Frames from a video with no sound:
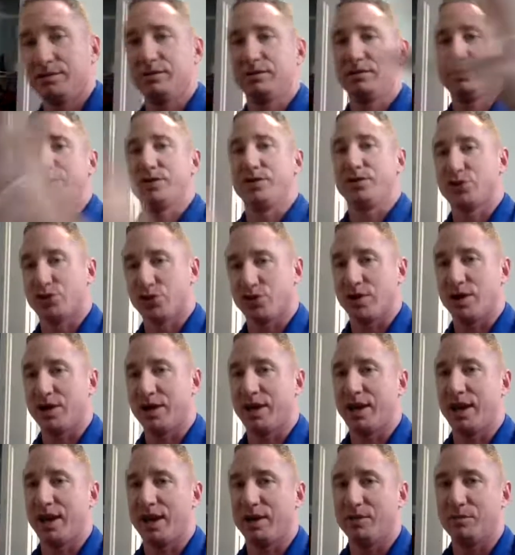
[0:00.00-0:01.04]
to
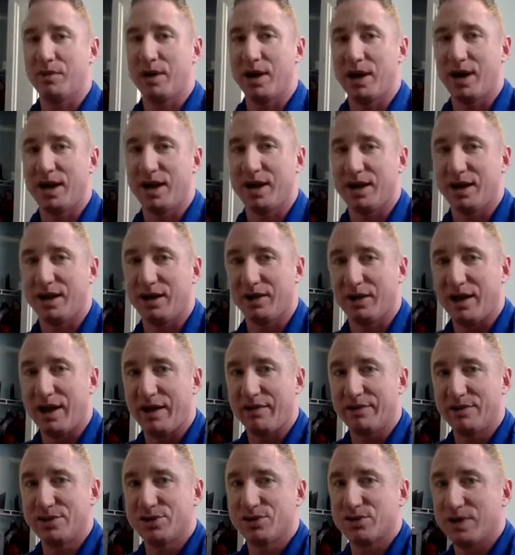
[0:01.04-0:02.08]
truncate my live
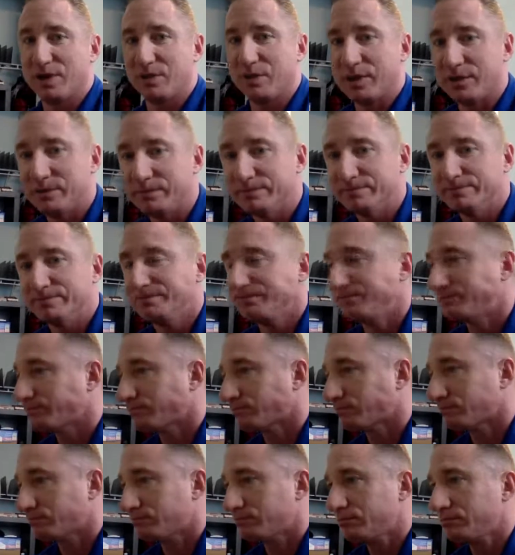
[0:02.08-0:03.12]
streaming.
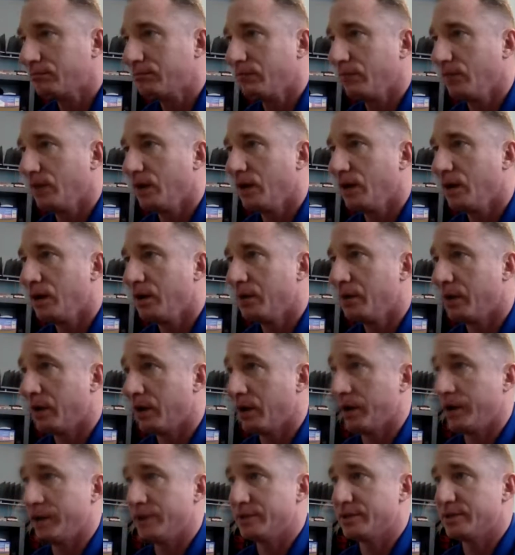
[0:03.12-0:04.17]
All
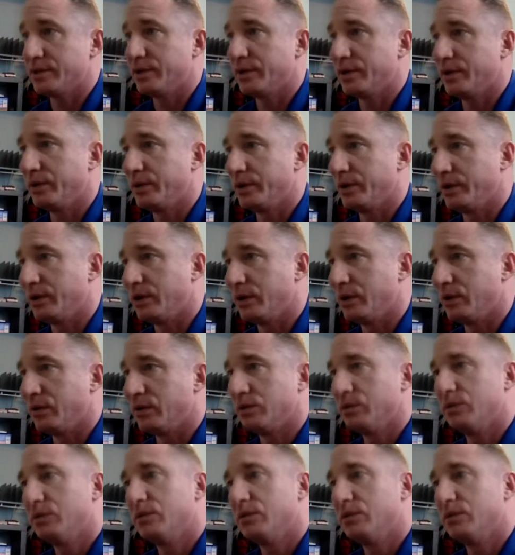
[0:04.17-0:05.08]
right, so here we go.